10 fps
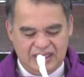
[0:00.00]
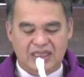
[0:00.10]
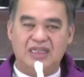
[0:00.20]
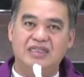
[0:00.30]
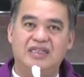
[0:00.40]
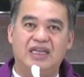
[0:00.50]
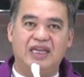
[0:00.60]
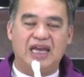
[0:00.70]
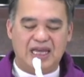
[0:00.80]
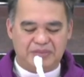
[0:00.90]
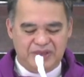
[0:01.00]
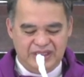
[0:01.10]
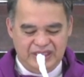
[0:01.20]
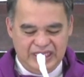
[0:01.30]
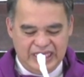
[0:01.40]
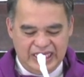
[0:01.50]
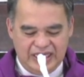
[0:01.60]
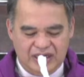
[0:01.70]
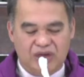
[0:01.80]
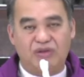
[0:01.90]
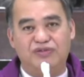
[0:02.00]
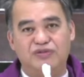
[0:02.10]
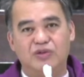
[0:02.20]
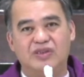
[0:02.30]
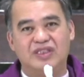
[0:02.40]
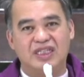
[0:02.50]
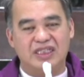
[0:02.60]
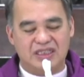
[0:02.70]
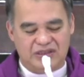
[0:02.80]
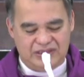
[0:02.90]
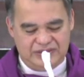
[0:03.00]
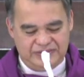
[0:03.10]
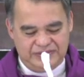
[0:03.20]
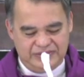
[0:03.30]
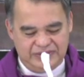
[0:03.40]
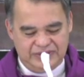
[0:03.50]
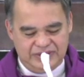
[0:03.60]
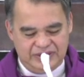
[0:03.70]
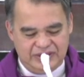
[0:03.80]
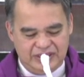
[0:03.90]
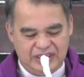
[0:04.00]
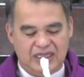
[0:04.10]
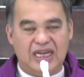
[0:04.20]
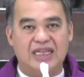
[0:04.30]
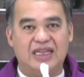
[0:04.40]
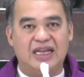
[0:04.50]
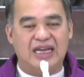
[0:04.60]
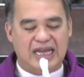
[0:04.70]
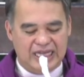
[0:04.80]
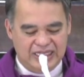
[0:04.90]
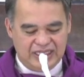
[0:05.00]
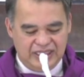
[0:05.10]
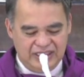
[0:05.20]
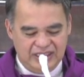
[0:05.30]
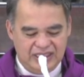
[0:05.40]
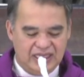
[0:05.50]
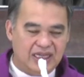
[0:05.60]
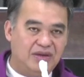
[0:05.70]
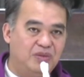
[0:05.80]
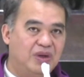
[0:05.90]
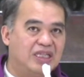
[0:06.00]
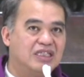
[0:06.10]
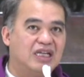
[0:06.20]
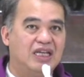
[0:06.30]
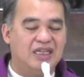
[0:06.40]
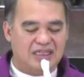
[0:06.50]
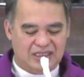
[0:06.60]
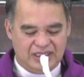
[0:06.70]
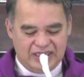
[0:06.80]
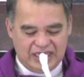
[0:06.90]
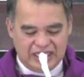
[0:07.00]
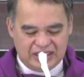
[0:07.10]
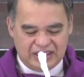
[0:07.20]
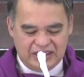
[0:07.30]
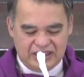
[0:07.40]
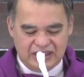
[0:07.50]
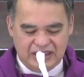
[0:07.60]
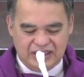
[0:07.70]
is a happy and hopeful season, not an arid and wasteland desert,